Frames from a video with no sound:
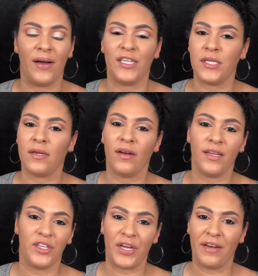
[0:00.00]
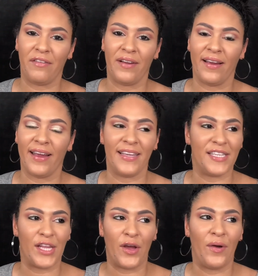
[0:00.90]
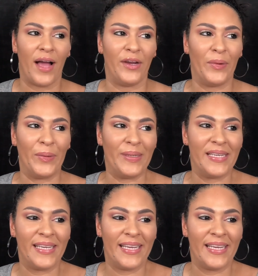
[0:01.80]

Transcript: I just started in January, so I don't